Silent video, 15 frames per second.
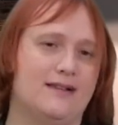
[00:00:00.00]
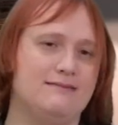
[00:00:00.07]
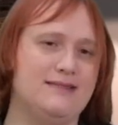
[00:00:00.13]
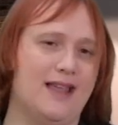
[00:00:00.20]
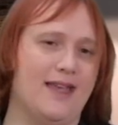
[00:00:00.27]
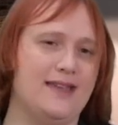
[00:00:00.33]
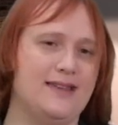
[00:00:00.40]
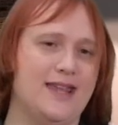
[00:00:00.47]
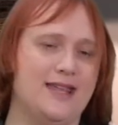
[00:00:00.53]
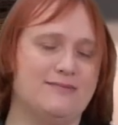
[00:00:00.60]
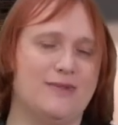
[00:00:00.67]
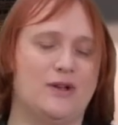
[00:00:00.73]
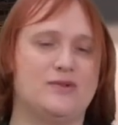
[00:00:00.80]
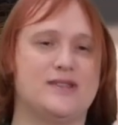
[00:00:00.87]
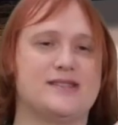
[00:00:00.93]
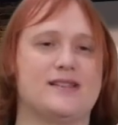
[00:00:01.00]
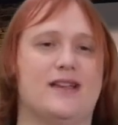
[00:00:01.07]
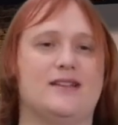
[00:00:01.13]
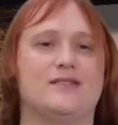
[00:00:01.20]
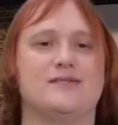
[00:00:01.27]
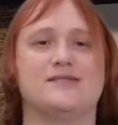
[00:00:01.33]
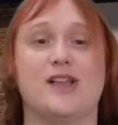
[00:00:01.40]
Lightning
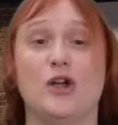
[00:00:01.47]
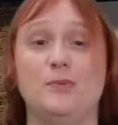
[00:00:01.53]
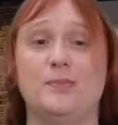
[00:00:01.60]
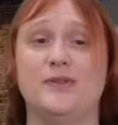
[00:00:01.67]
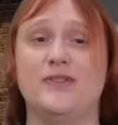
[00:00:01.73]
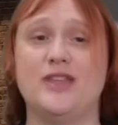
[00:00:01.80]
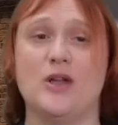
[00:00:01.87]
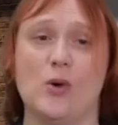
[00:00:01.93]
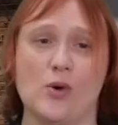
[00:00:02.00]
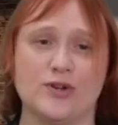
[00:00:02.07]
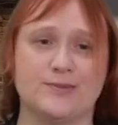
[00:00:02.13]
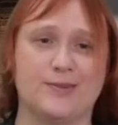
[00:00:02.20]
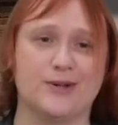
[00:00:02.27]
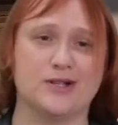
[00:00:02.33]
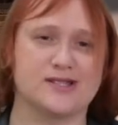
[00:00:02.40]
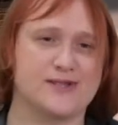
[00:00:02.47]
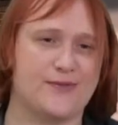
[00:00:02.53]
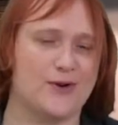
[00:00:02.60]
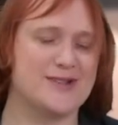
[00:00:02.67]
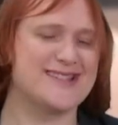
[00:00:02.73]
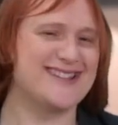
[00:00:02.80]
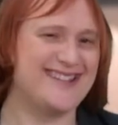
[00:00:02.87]
Motorcycles opened the order books
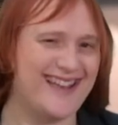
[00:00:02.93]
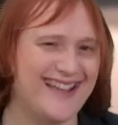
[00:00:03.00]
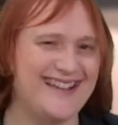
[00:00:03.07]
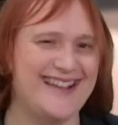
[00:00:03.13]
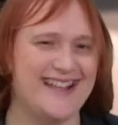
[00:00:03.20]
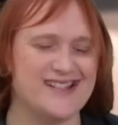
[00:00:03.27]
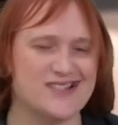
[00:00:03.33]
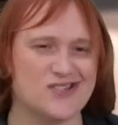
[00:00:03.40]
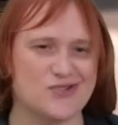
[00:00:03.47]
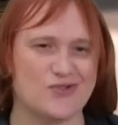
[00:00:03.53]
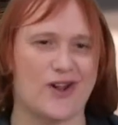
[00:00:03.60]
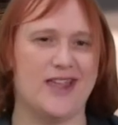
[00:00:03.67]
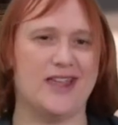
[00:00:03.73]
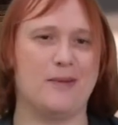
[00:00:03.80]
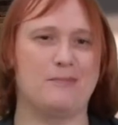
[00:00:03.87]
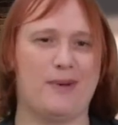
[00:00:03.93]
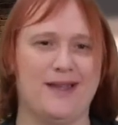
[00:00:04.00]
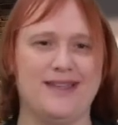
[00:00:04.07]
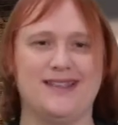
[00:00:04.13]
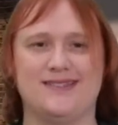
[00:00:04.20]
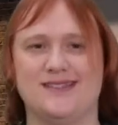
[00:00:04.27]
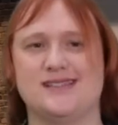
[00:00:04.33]
for its Lightning Strike
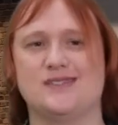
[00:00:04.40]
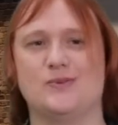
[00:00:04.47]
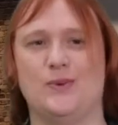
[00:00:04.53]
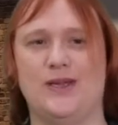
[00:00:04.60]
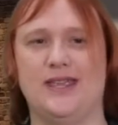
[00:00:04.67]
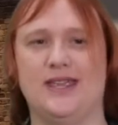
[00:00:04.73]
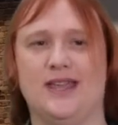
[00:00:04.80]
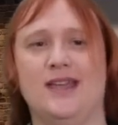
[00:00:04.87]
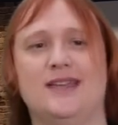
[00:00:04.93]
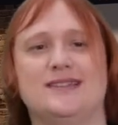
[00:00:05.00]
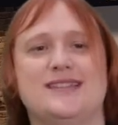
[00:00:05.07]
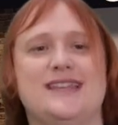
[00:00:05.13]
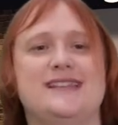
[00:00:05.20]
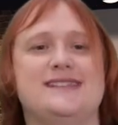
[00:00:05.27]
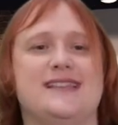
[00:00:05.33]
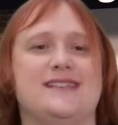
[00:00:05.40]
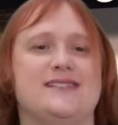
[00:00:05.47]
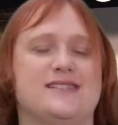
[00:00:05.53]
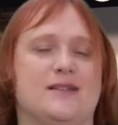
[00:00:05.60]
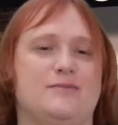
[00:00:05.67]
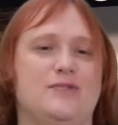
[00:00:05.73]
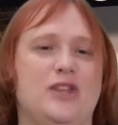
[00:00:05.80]
bike this week, teasing
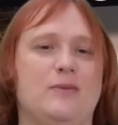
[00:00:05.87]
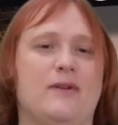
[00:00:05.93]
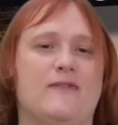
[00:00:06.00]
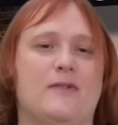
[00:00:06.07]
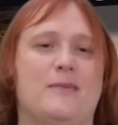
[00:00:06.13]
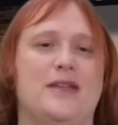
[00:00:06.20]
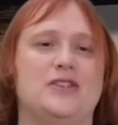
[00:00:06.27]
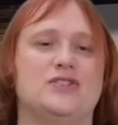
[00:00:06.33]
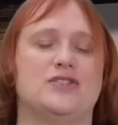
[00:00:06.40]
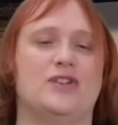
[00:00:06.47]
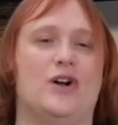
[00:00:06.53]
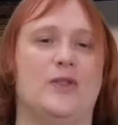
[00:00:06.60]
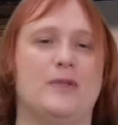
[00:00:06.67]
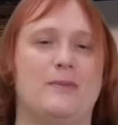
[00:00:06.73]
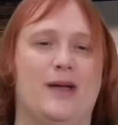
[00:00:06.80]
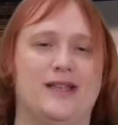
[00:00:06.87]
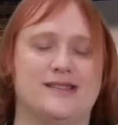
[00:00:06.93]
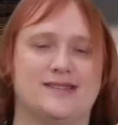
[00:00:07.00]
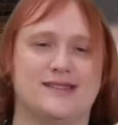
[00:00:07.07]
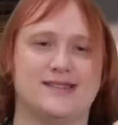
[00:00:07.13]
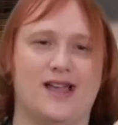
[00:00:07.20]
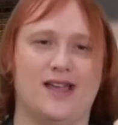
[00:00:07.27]
some new information on the
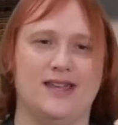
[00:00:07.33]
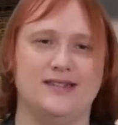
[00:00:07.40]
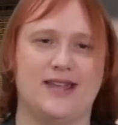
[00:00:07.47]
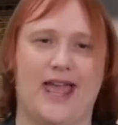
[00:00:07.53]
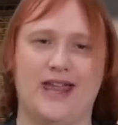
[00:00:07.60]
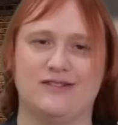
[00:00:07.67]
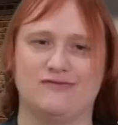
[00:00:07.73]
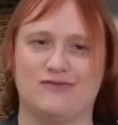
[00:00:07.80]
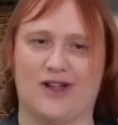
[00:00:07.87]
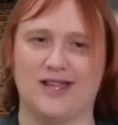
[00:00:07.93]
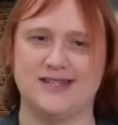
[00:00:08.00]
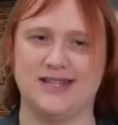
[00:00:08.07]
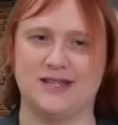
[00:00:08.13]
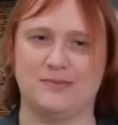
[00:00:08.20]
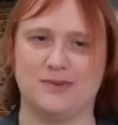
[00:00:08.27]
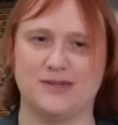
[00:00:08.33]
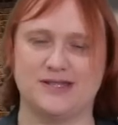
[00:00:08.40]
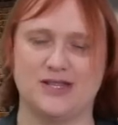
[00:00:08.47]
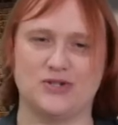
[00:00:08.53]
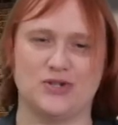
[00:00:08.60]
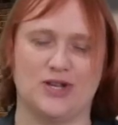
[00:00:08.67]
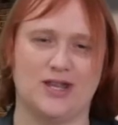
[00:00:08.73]
bike's design and riding
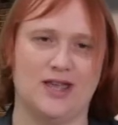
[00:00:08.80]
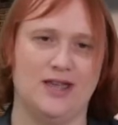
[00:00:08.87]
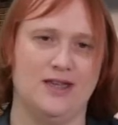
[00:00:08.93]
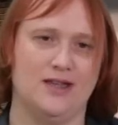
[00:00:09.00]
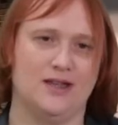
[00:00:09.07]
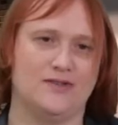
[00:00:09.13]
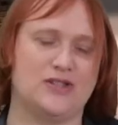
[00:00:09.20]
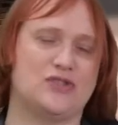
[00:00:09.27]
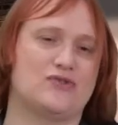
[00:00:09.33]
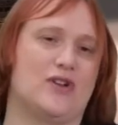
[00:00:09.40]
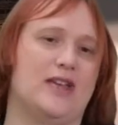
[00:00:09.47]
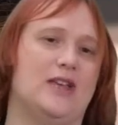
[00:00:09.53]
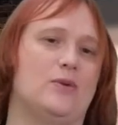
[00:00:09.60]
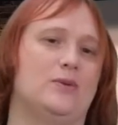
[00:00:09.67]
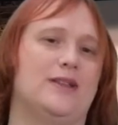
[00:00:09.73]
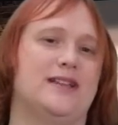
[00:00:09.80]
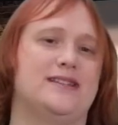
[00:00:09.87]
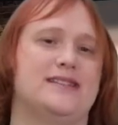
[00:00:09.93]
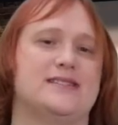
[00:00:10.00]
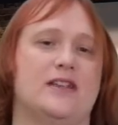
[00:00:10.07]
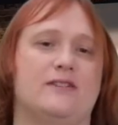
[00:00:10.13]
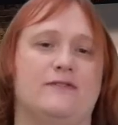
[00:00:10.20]
position. The Strike will get
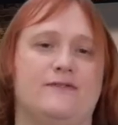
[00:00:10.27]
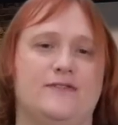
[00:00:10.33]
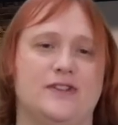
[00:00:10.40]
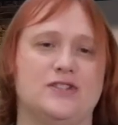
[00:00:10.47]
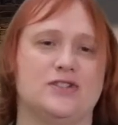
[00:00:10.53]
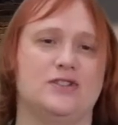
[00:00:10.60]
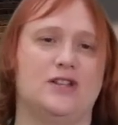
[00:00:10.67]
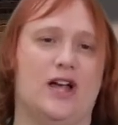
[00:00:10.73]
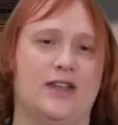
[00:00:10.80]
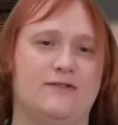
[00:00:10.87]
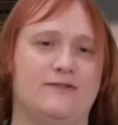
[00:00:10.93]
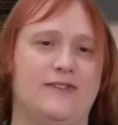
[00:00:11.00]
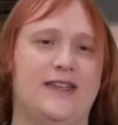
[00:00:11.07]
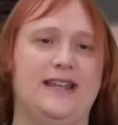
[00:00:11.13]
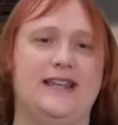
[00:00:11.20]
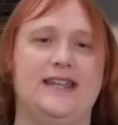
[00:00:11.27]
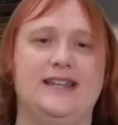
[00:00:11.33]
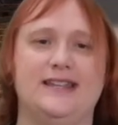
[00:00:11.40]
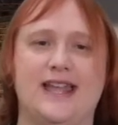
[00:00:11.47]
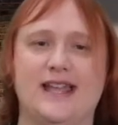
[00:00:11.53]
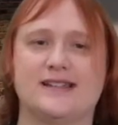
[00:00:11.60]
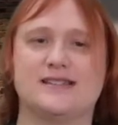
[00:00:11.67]
its official
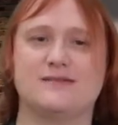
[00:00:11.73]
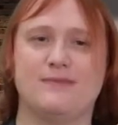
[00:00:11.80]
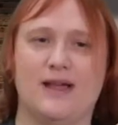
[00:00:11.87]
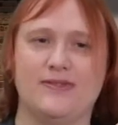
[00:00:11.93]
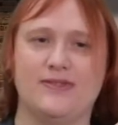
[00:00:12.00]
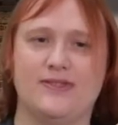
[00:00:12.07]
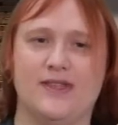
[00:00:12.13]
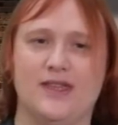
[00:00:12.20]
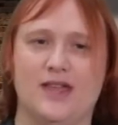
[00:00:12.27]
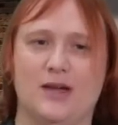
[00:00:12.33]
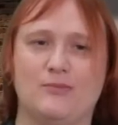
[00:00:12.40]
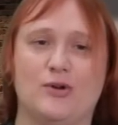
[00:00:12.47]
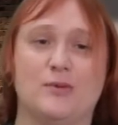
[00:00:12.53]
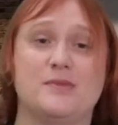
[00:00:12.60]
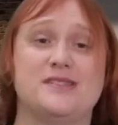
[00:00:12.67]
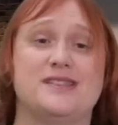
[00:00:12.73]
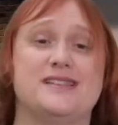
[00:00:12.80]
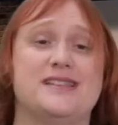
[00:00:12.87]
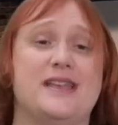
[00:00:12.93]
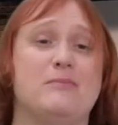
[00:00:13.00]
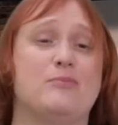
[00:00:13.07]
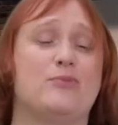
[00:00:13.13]
unveiling next month and
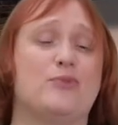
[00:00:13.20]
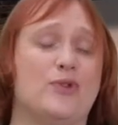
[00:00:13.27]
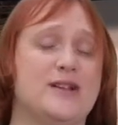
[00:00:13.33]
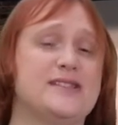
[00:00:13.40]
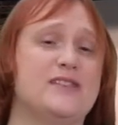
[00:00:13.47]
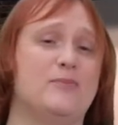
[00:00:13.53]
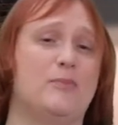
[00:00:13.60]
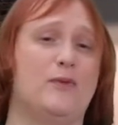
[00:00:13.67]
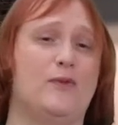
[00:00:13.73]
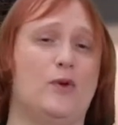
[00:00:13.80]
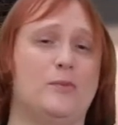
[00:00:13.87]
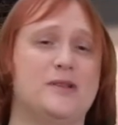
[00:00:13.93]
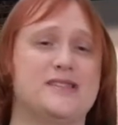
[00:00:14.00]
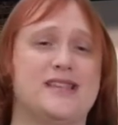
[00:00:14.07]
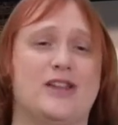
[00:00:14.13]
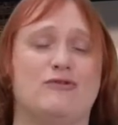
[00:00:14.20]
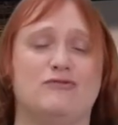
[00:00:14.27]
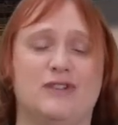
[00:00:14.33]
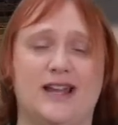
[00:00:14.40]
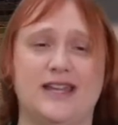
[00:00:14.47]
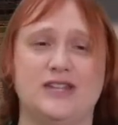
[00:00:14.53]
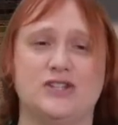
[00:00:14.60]
promises impressive performance and
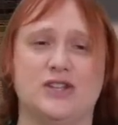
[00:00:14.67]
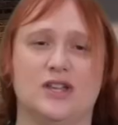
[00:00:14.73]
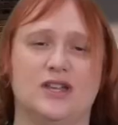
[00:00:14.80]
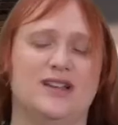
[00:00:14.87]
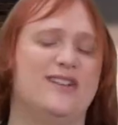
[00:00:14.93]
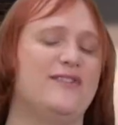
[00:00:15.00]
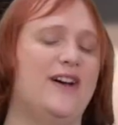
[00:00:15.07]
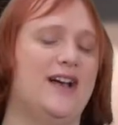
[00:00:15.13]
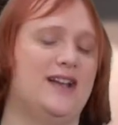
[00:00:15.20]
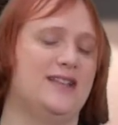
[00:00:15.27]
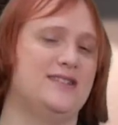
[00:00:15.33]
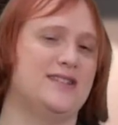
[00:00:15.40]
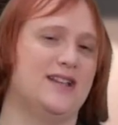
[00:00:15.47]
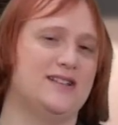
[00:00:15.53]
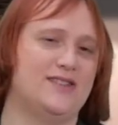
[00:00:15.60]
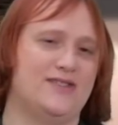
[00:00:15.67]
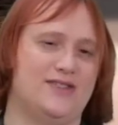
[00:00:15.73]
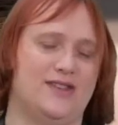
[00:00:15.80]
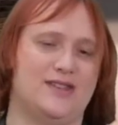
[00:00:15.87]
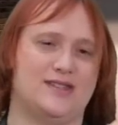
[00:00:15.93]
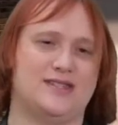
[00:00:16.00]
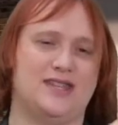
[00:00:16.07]
range for under
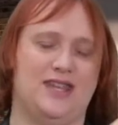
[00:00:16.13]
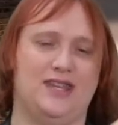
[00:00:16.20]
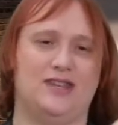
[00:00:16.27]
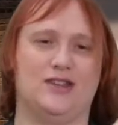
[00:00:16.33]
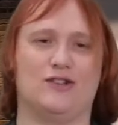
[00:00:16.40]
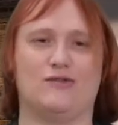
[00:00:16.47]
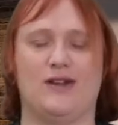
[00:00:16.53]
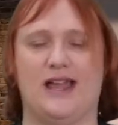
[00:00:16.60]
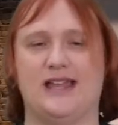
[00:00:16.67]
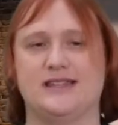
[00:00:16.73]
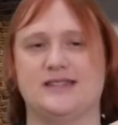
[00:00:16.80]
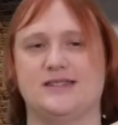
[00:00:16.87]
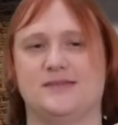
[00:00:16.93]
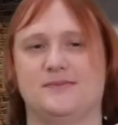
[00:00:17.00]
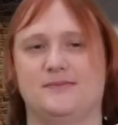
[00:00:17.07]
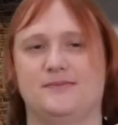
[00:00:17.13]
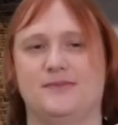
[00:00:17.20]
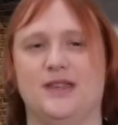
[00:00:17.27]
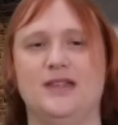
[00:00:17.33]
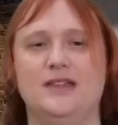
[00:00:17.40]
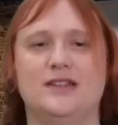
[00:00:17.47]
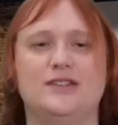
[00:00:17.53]
thirteen grand.
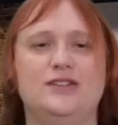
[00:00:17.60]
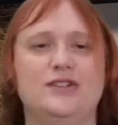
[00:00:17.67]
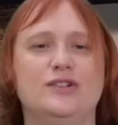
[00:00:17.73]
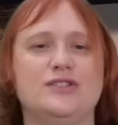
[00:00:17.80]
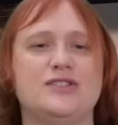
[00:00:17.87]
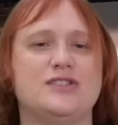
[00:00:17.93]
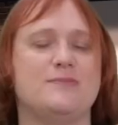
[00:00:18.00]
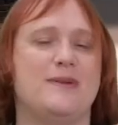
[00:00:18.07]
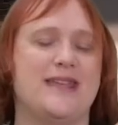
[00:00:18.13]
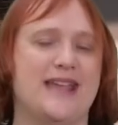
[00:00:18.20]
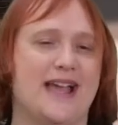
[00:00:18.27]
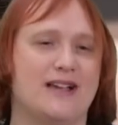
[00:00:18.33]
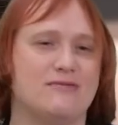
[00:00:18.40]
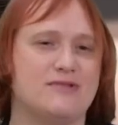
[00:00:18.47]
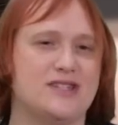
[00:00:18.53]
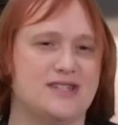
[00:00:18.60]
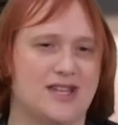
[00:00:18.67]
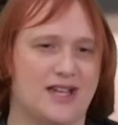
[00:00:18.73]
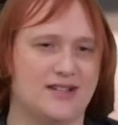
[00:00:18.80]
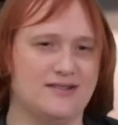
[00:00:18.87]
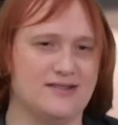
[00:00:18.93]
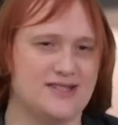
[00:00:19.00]
Not to be
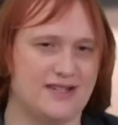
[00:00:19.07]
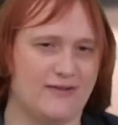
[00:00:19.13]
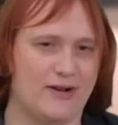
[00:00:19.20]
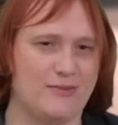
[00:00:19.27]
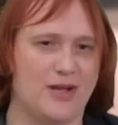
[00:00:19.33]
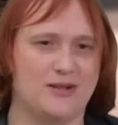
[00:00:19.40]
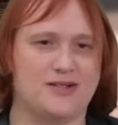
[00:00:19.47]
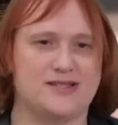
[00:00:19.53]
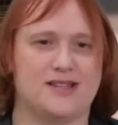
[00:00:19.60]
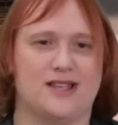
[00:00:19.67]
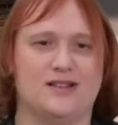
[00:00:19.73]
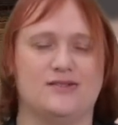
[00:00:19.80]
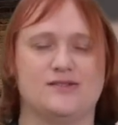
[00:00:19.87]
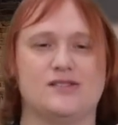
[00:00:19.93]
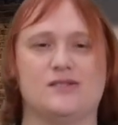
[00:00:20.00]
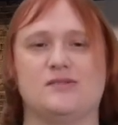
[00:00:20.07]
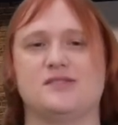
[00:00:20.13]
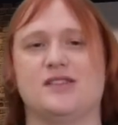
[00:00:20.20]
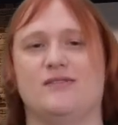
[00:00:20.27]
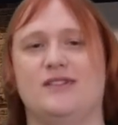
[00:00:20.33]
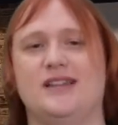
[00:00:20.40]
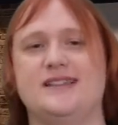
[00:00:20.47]
outdone, Zero Motorcycles
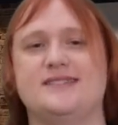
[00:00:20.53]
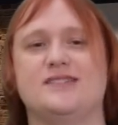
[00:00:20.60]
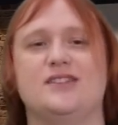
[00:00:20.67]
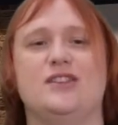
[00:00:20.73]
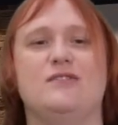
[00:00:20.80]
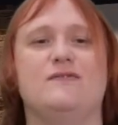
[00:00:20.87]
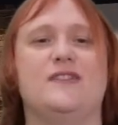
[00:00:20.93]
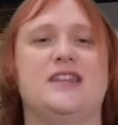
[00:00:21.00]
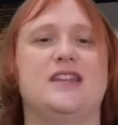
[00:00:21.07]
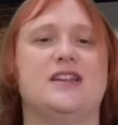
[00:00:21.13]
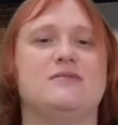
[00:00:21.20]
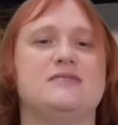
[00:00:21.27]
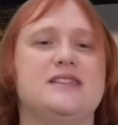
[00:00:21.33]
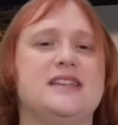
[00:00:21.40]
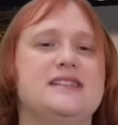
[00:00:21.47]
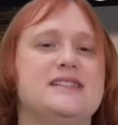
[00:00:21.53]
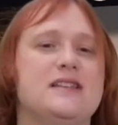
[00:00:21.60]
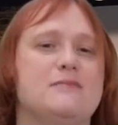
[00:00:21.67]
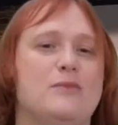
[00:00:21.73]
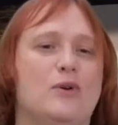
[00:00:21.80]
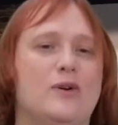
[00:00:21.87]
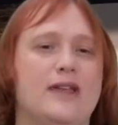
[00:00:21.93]
also released a new video
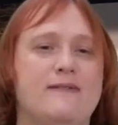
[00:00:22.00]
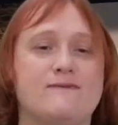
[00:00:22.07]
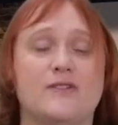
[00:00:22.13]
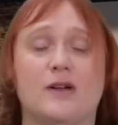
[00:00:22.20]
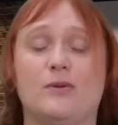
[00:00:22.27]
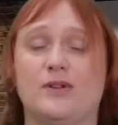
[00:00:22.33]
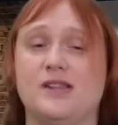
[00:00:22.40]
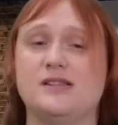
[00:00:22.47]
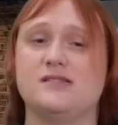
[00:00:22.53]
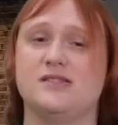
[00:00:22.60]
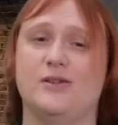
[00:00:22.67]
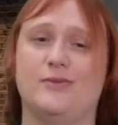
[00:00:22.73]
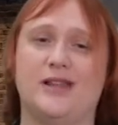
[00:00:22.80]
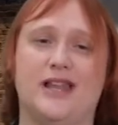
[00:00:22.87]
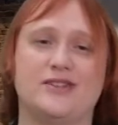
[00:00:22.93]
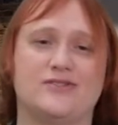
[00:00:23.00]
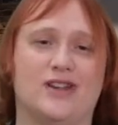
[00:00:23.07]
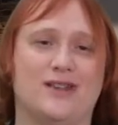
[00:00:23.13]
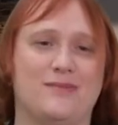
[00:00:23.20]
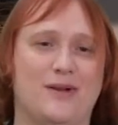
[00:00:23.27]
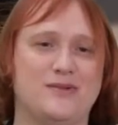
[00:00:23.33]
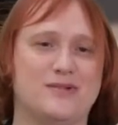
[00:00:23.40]
teasing more info on its new
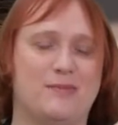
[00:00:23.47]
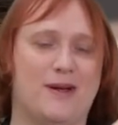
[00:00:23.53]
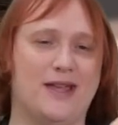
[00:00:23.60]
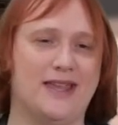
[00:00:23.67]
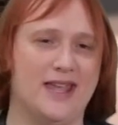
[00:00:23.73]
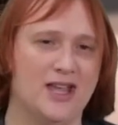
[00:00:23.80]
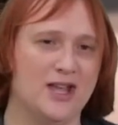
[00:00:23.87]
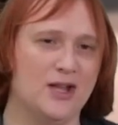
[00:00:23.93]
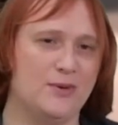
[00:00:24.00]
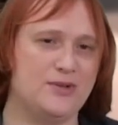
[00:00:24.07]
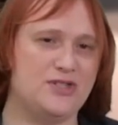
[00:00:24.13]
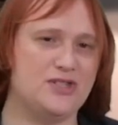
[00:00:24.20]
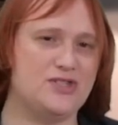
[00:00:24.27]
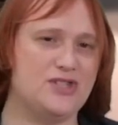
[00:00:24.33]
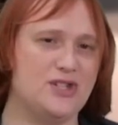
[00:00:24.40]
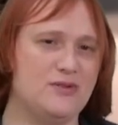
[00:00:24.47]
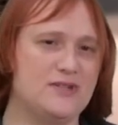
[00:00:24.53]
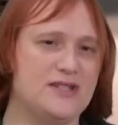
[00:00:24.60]
electric motorbike, which is due